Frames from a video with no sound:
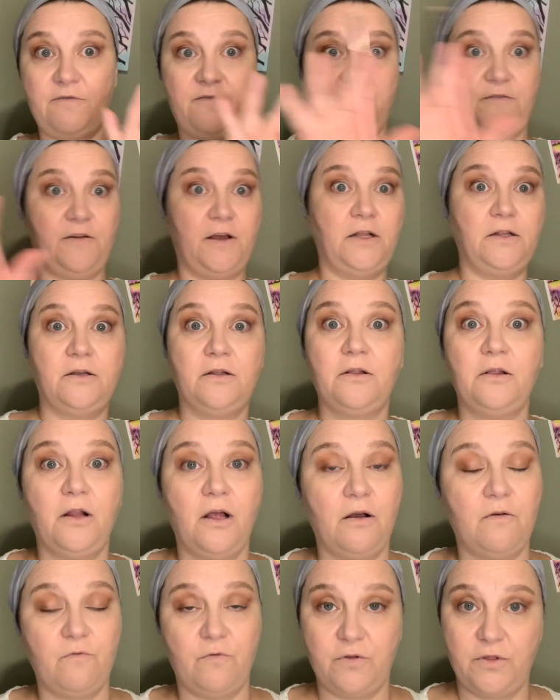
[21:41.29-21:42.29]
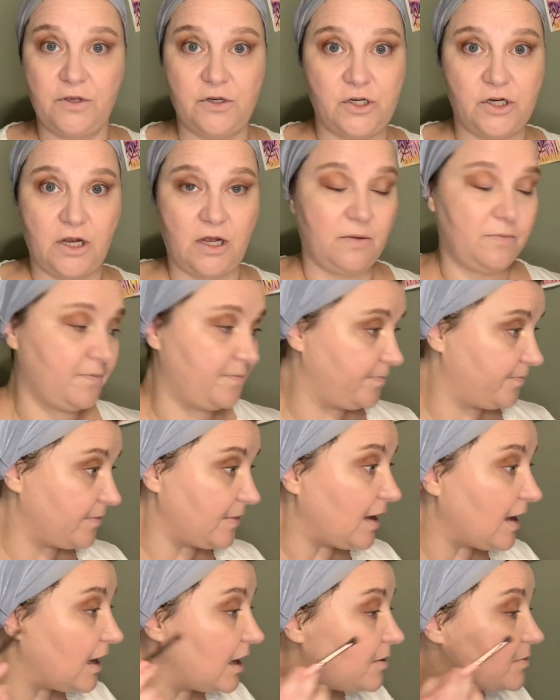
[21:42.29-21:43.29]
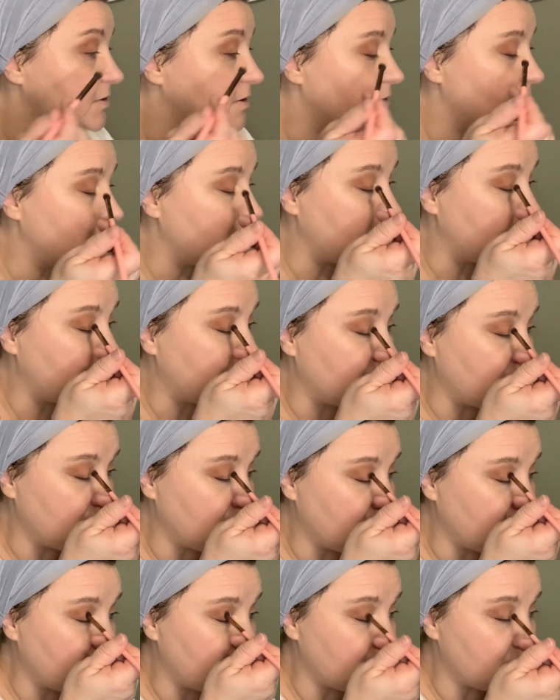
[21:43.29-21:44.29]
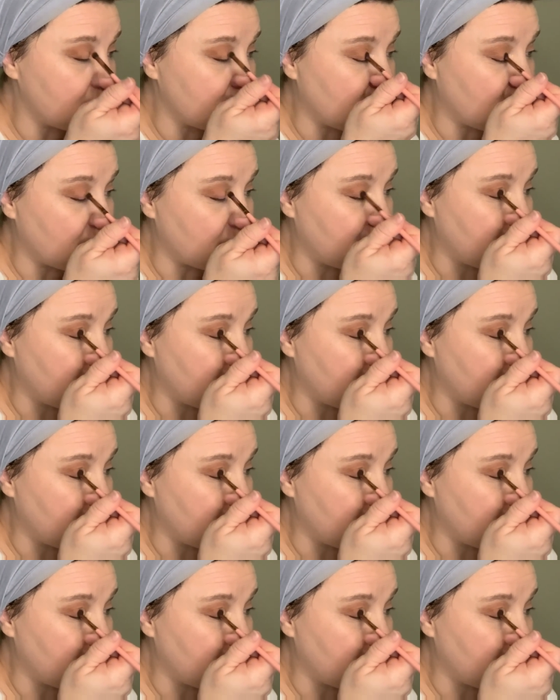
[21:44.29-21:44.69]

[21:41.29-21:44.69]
fell in love with the job. Absolutely fell in love with the job.